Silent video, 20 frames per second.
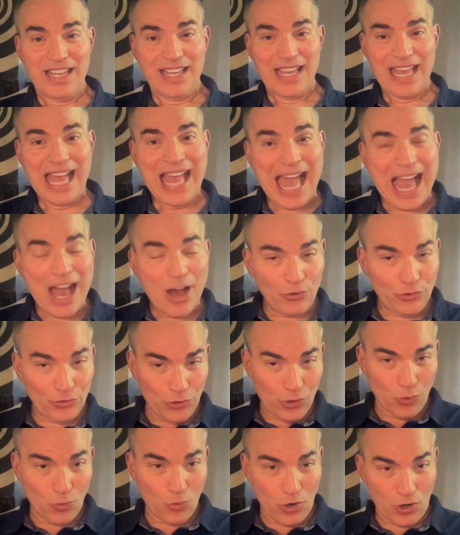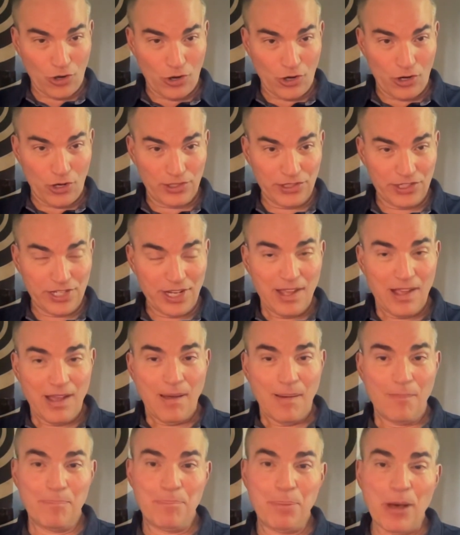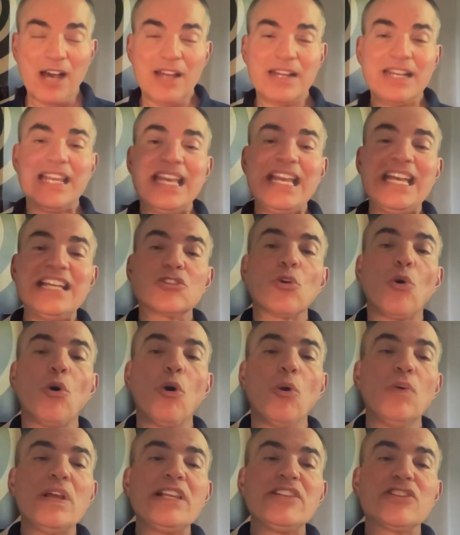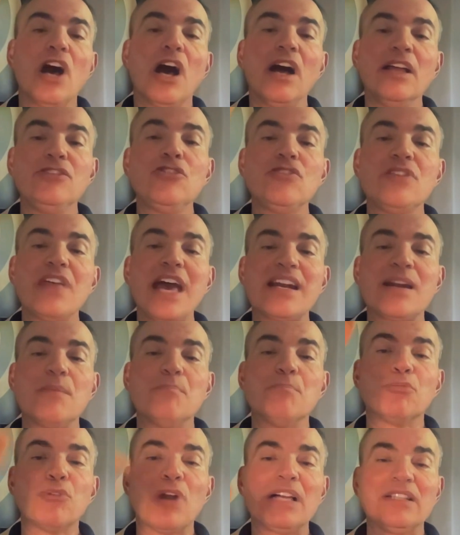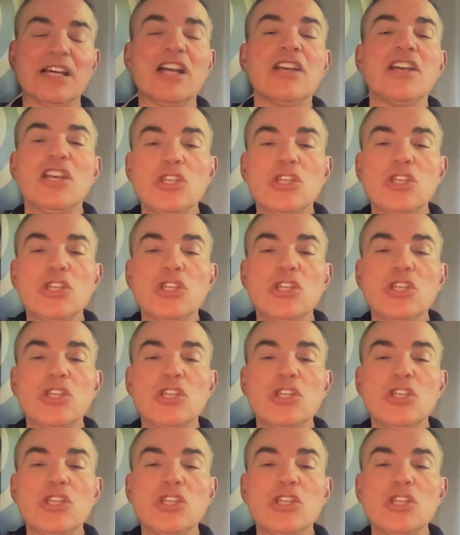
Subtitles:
out in the world, but it's always under that umbrella.